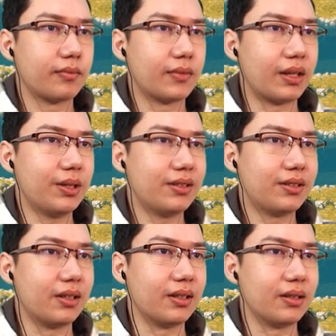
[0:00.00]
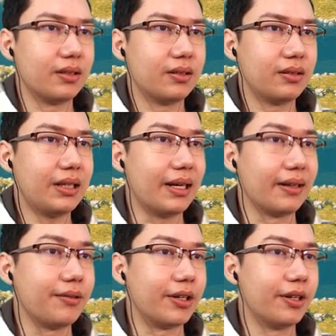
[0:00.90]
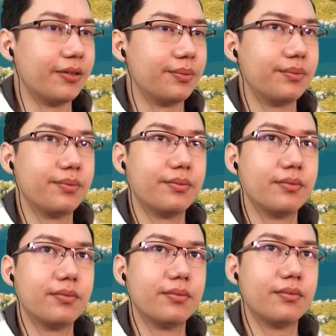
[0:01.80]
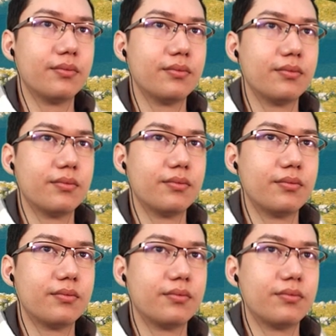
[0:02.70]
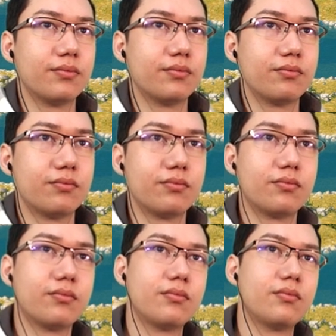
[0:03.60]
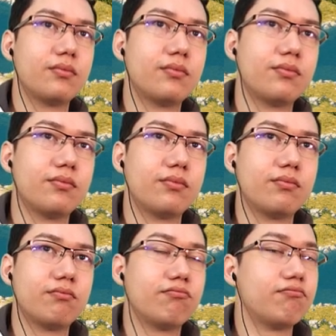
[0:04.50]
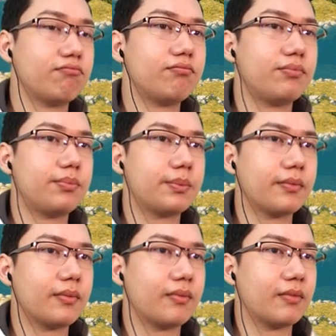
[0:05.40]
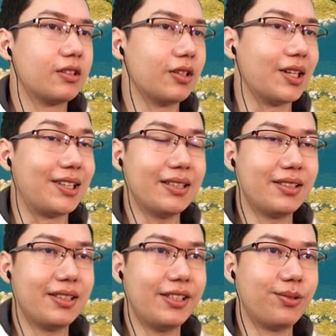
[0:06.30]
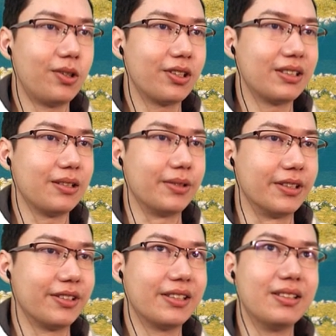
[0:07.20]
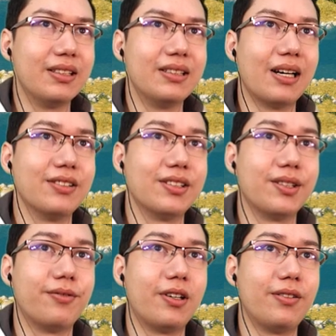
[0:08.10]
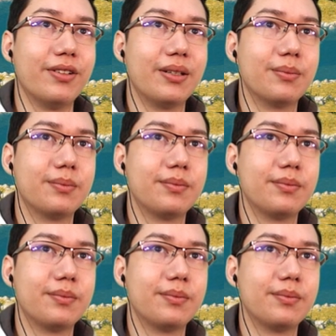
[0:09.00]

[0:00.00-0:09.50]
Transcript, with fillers: Now where's the... Yeah, there we go. The city's problems aren't just rhetorical, but it could be worse. So the destination walker still works. You can see these houses evolving.